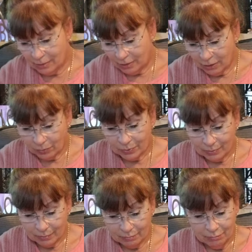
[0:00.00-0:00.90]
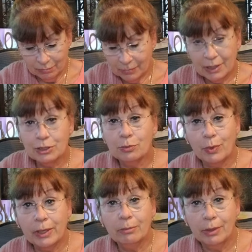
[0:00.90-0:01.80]
you know, these are
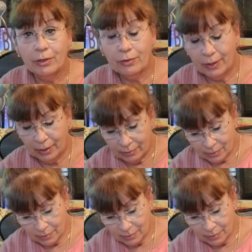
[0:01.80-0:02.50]
bread and butter things.